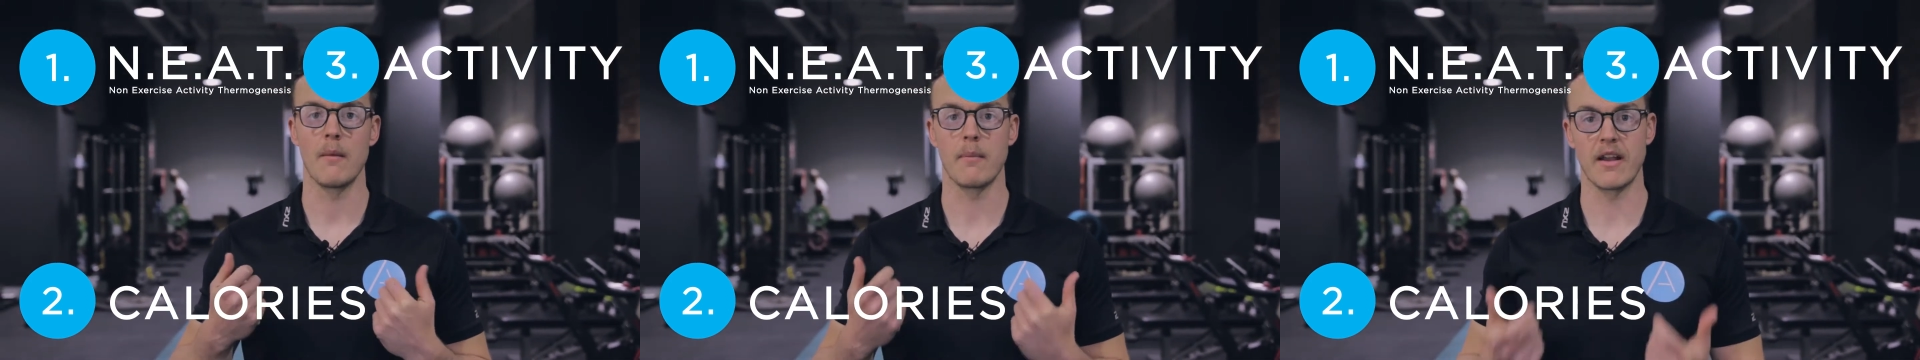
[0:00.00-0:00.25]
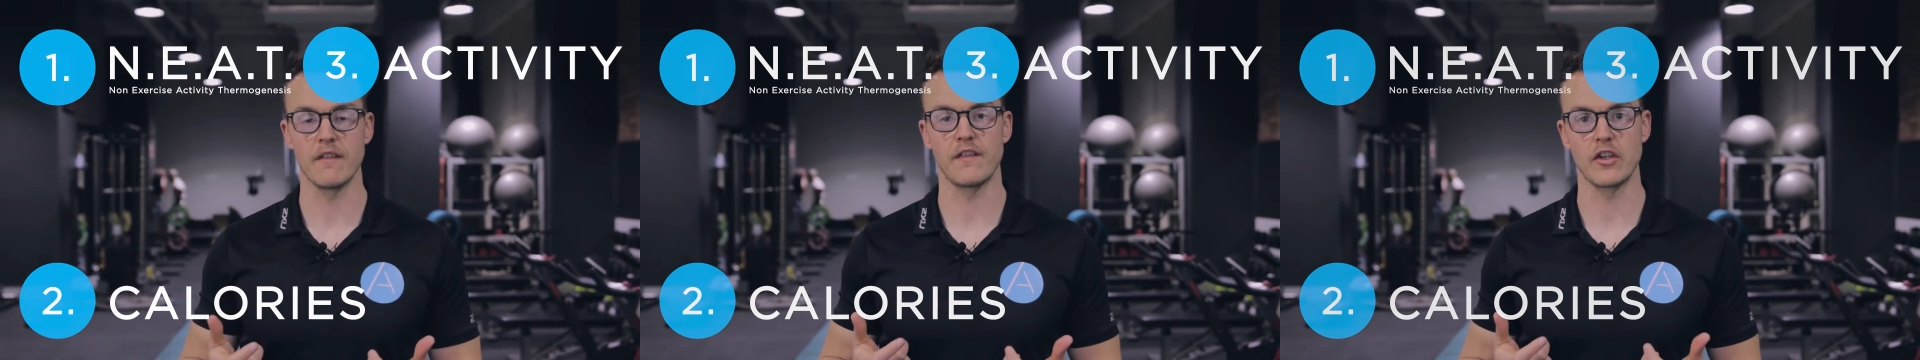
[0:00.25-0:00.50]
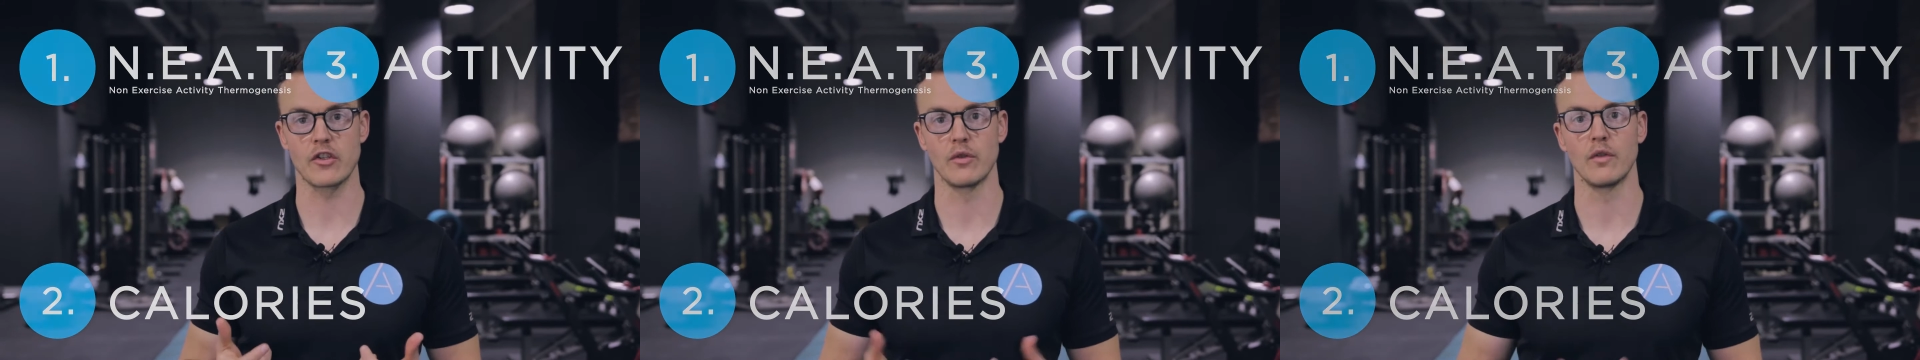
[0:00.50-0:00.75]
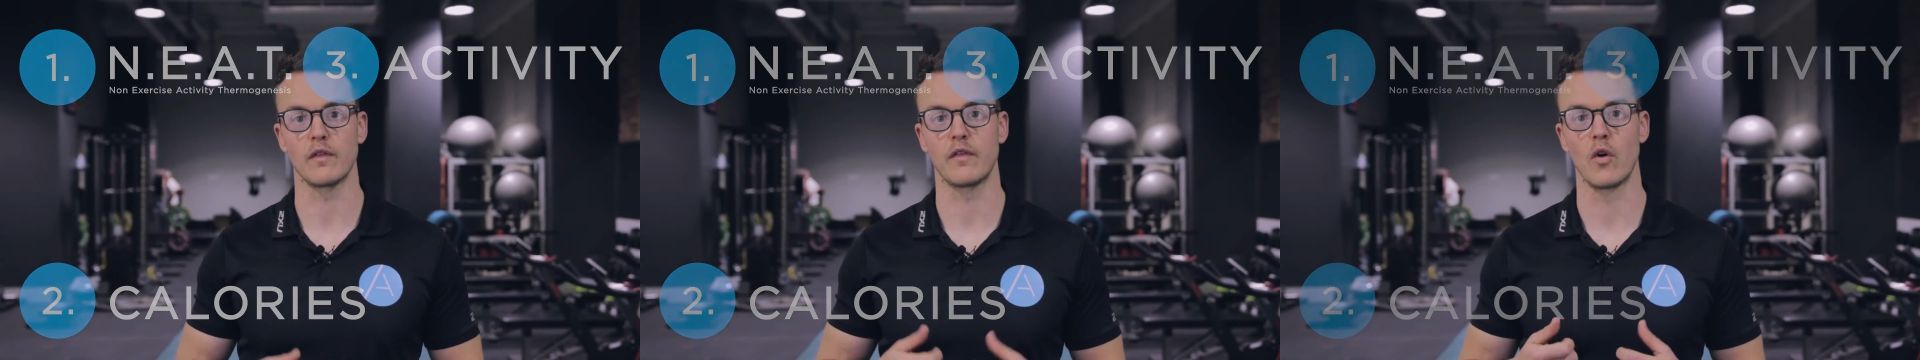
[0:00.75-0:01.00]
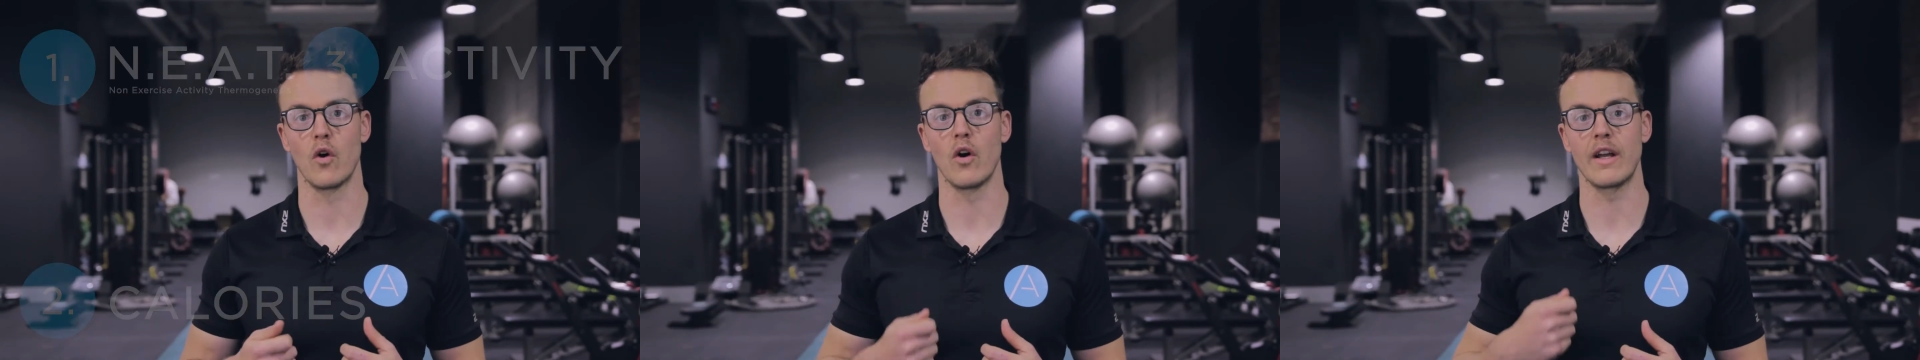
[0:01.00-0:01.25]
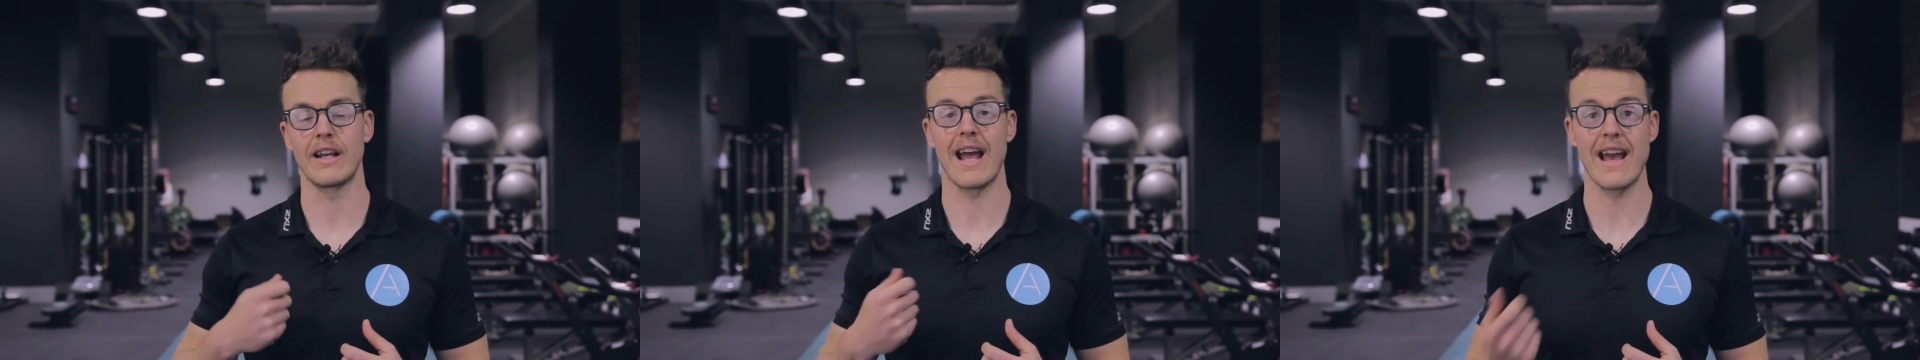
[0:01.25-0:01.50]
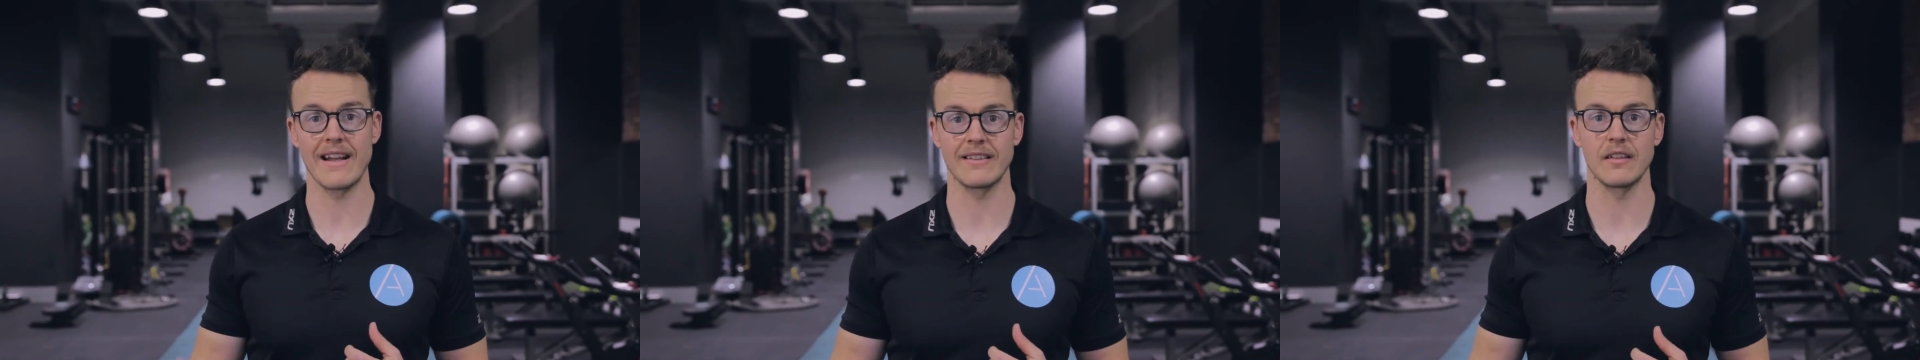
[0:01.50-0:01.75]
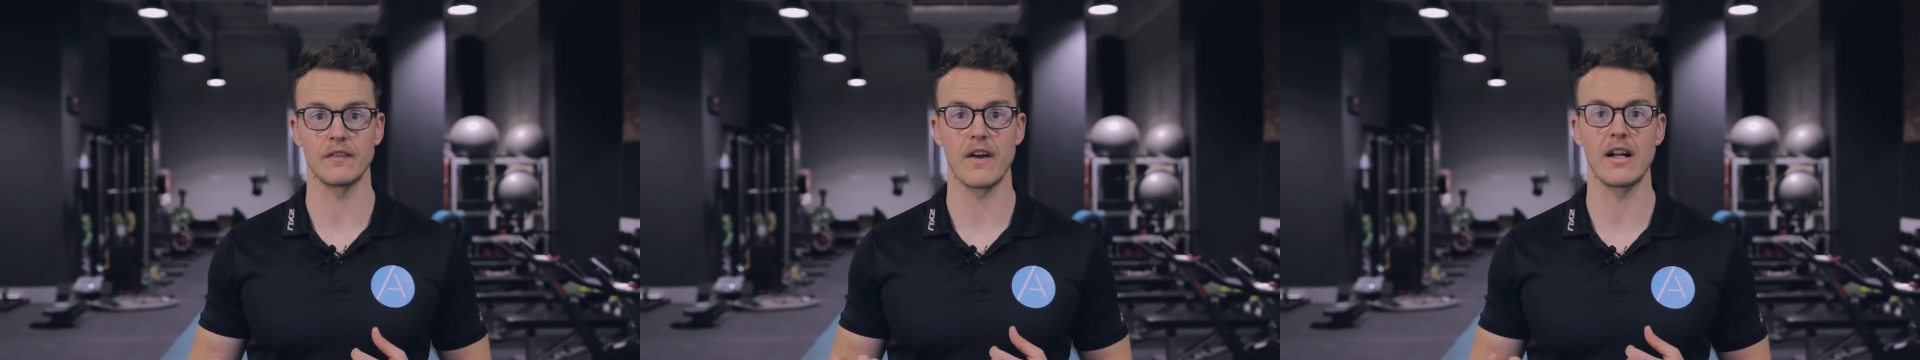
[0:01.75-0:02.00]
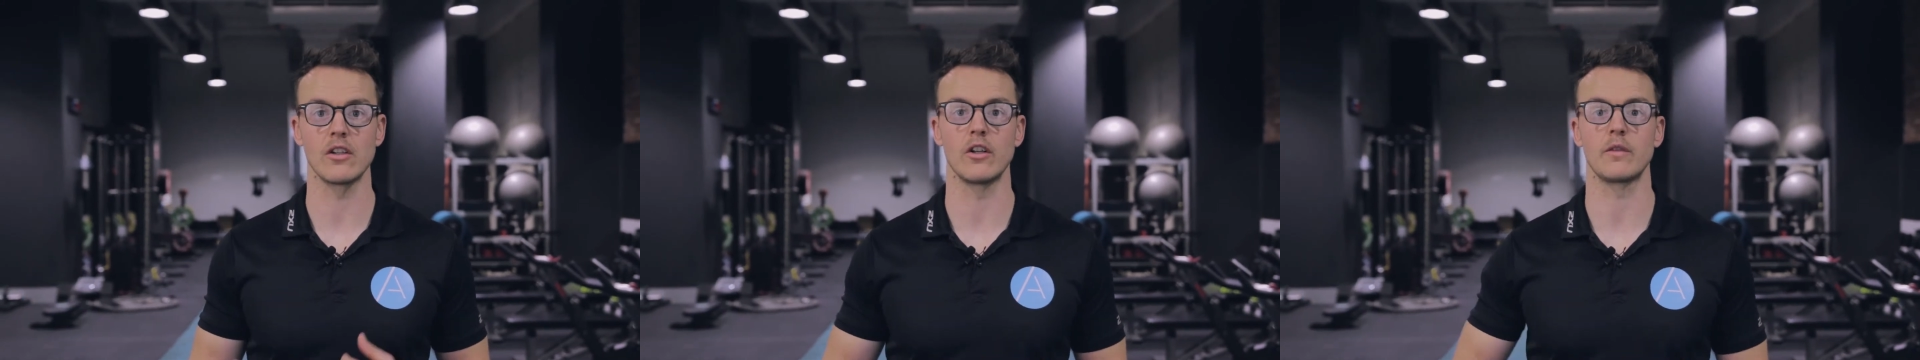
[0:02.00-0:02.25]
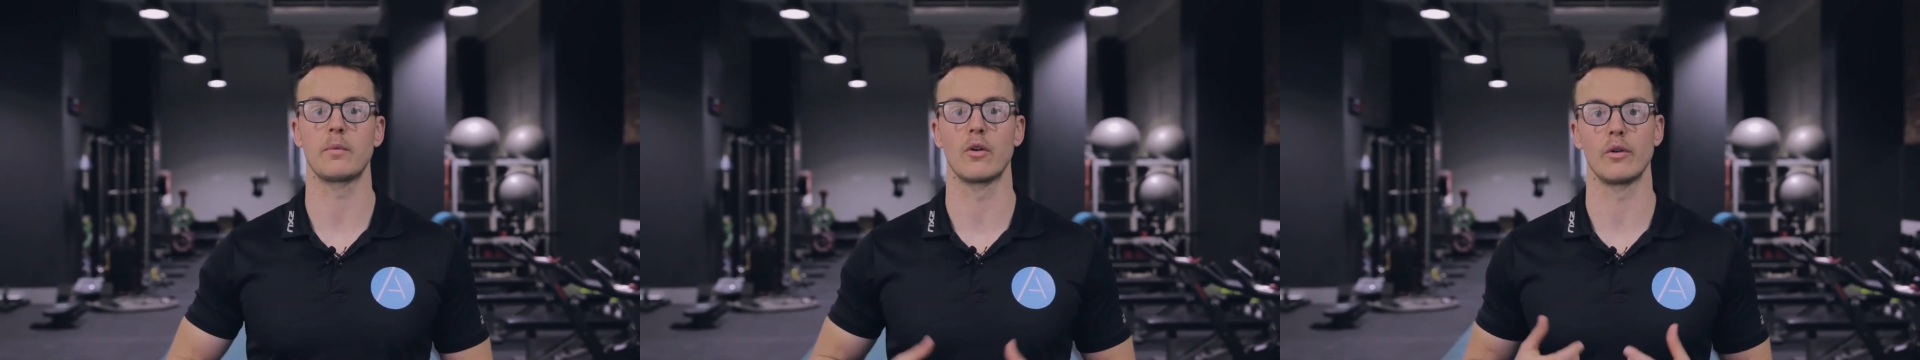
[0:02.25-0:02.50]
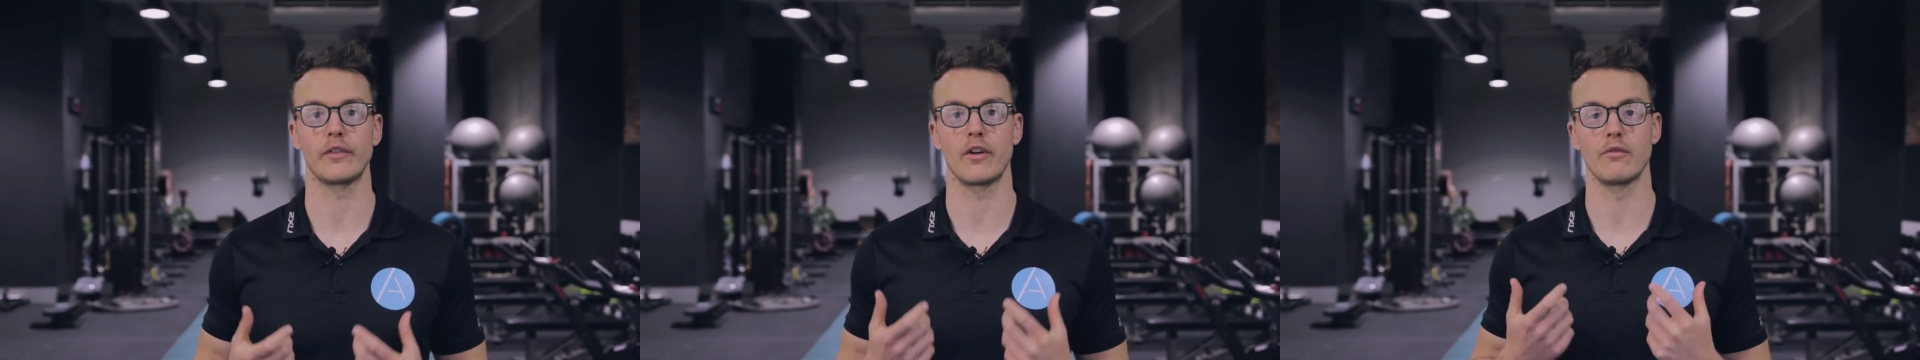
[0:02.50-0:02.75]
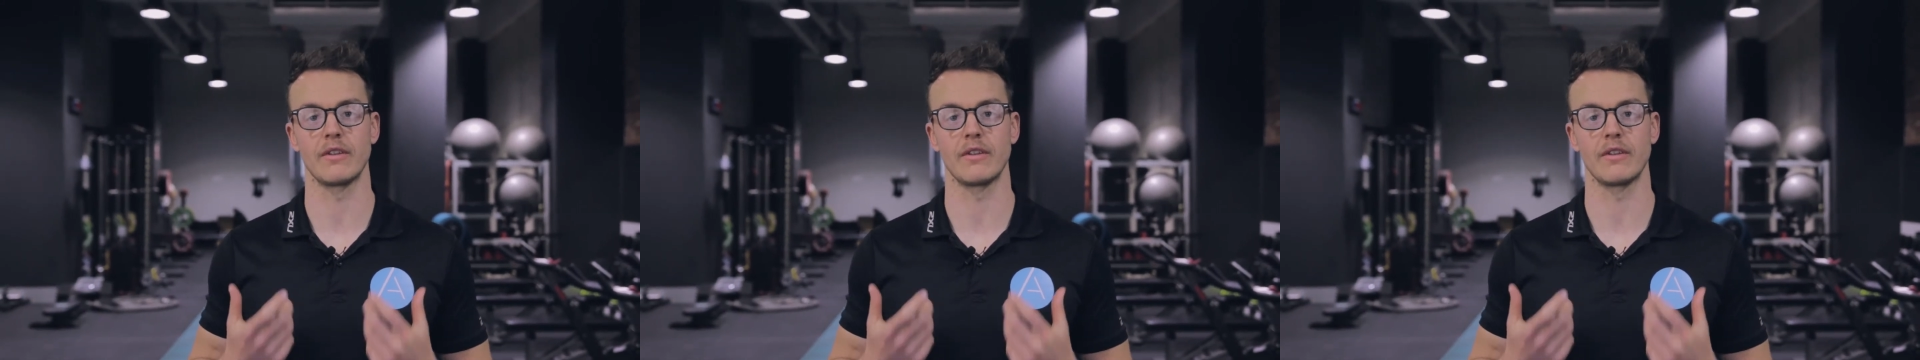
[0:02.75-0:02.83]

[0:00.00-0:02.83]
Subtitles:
beneficial for enhancing fat loss but also